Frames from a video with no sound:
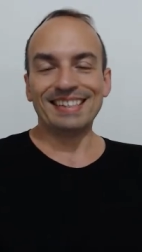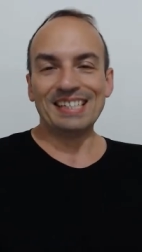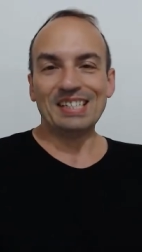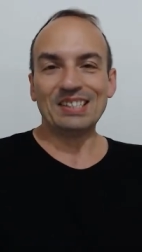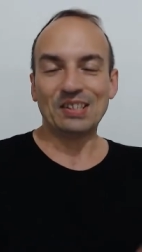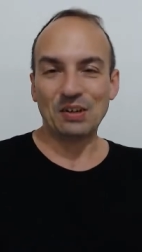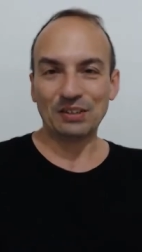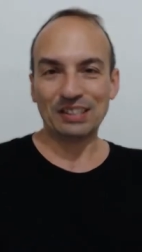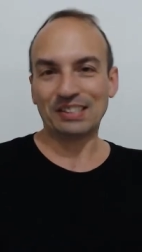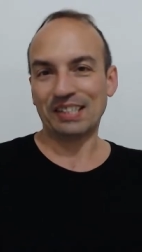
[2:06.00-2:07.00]
So
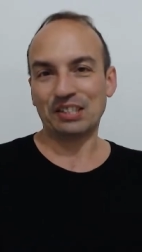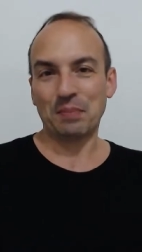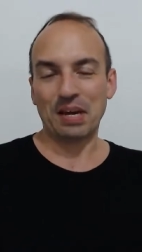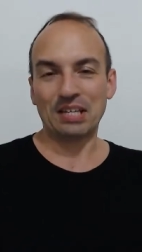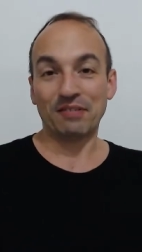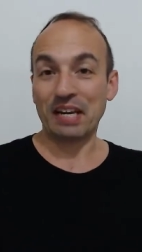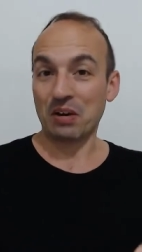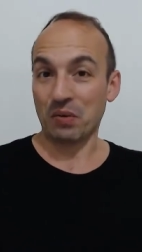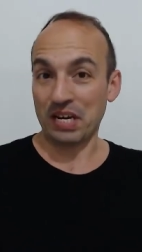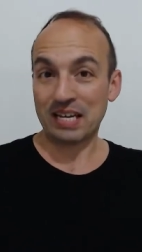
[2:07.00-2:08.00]
this recipe is very
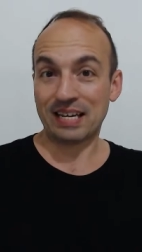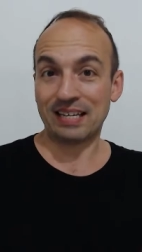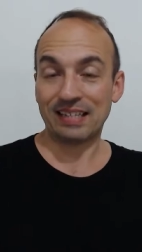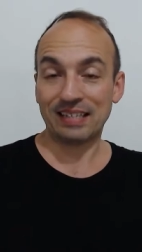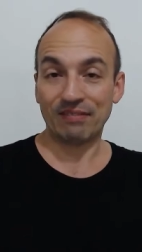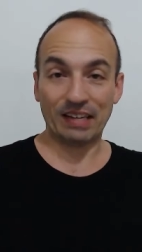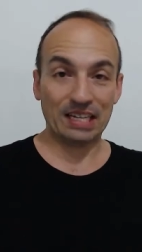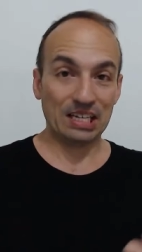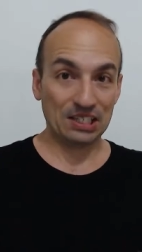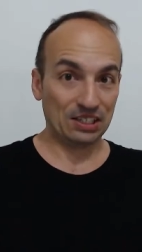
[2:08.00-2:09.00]
quick, very
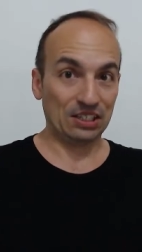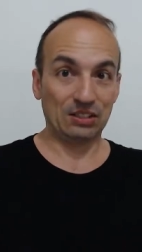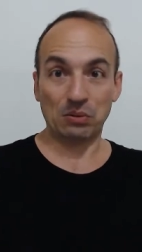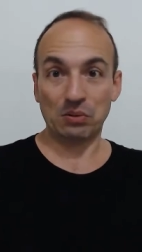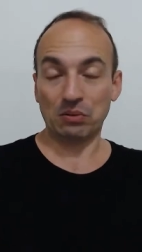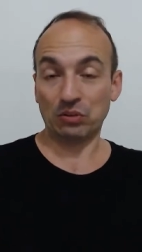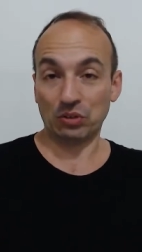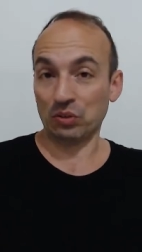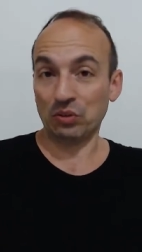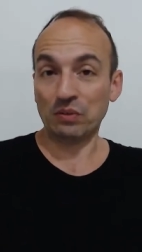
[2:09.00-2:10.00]
easy to
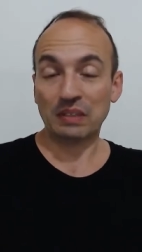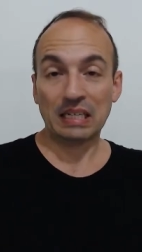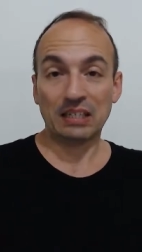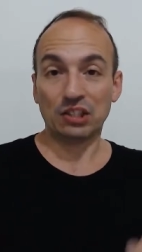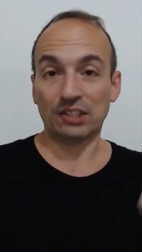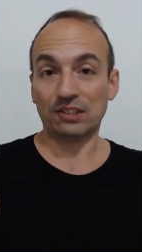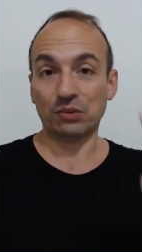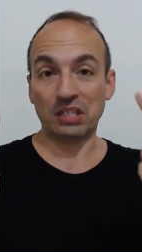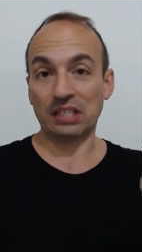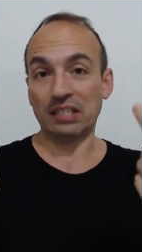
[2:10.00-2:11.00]
do. Just 2
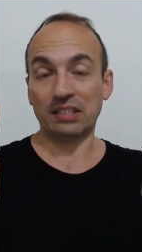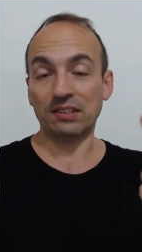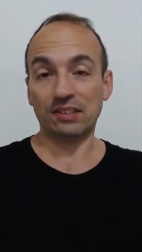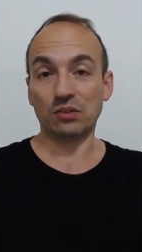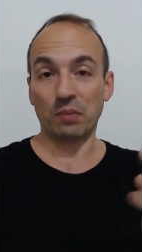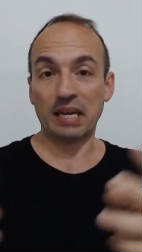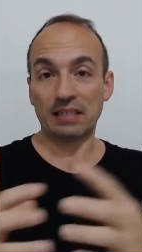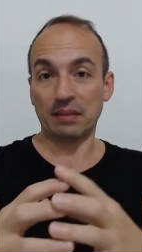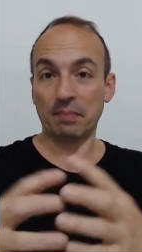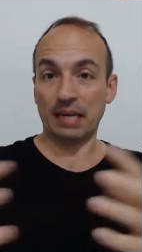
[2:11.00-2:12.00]
ingredients to make
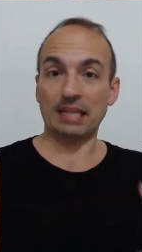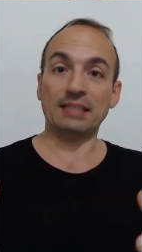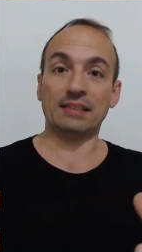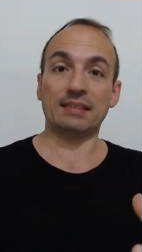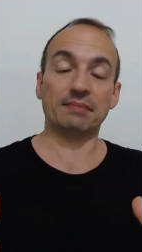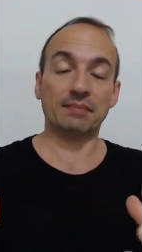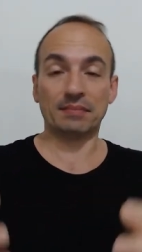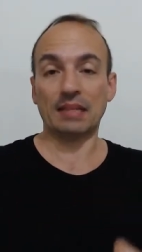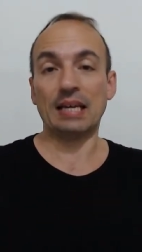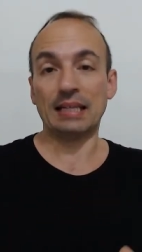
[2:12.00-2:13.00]
the base,
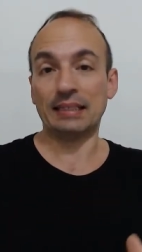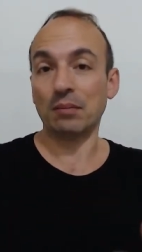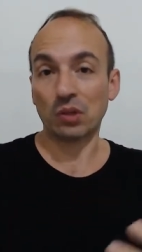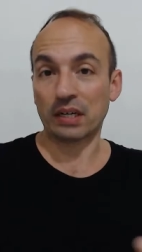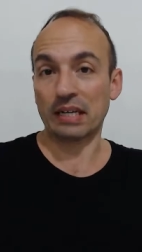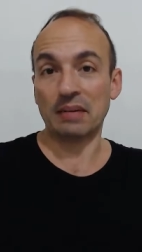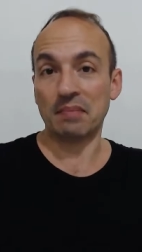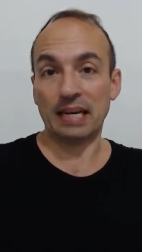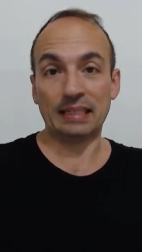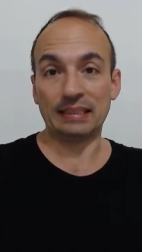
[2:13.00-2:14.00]
double cream
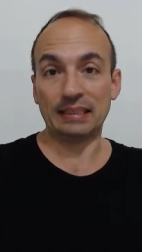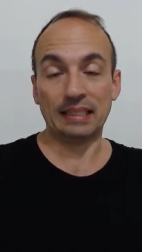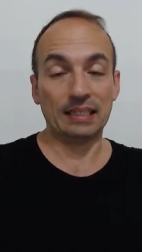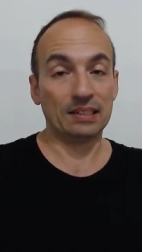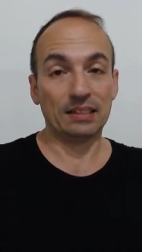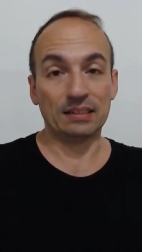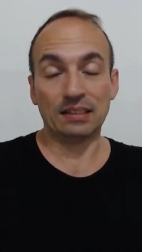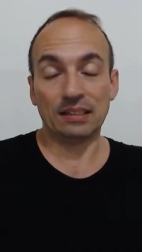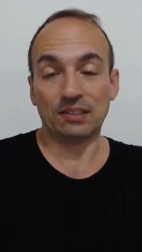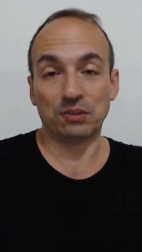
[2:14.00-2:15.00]
and
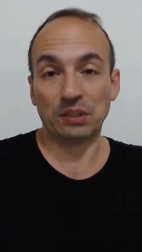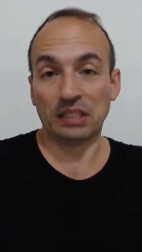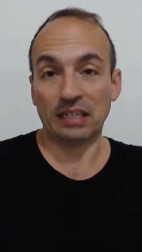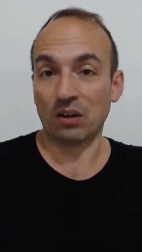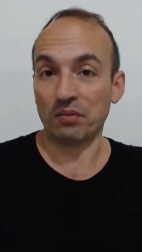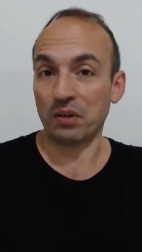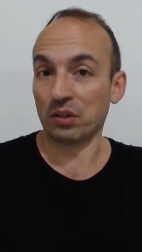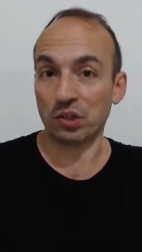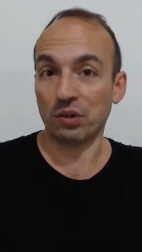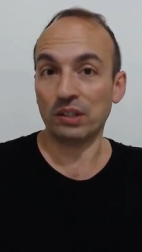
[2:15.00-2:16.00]
the sweetener of your
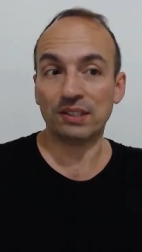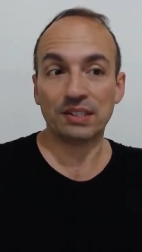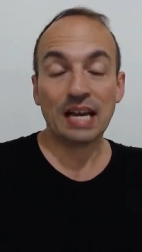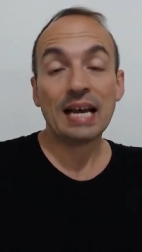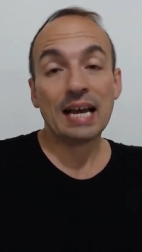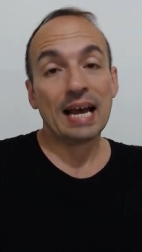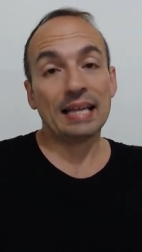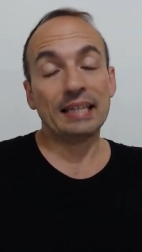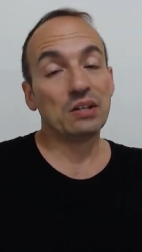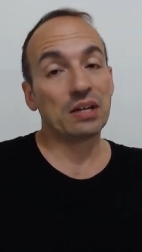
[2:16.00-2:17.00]
choice, and
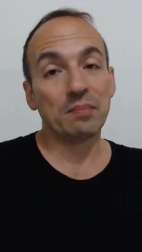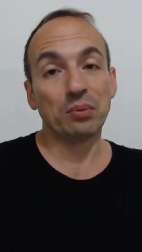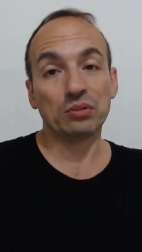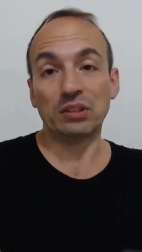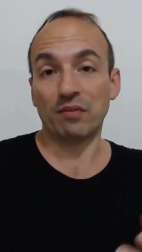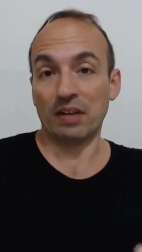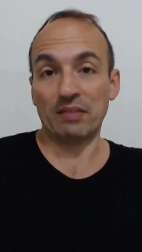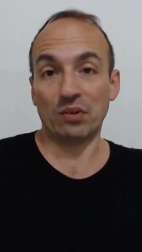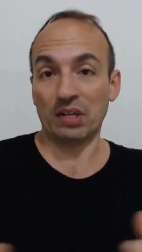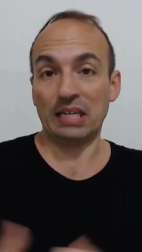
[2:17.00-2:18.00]
then you can put the
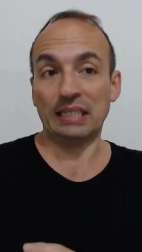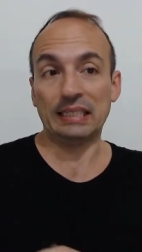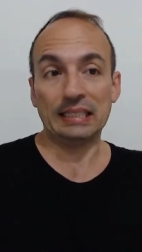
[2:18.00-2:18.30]
flavor in.